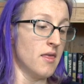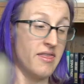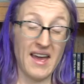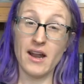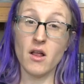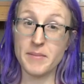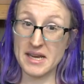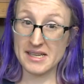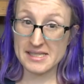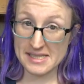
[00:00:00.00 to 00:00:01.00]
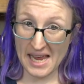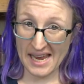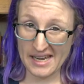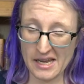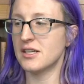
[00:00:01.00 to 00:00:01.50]
That all being
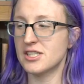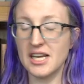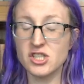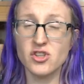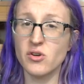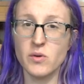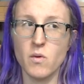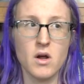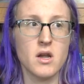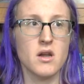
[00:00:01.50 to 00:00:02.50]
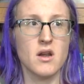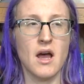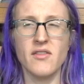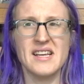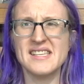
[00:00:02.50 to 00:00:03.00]
said, Section 31,
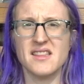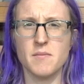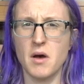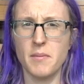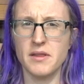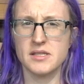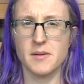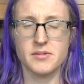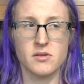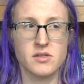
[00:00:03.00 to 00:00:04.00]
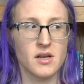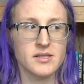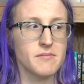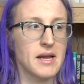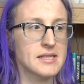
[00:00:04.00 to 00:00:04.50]
how they set them up in this episode
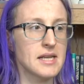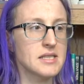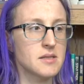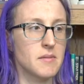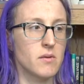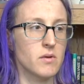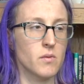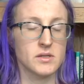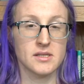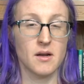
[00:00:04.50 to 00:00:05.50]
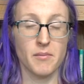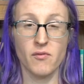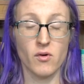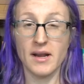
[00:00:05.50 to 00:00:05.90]
doesn't make sense to me with what's set up before.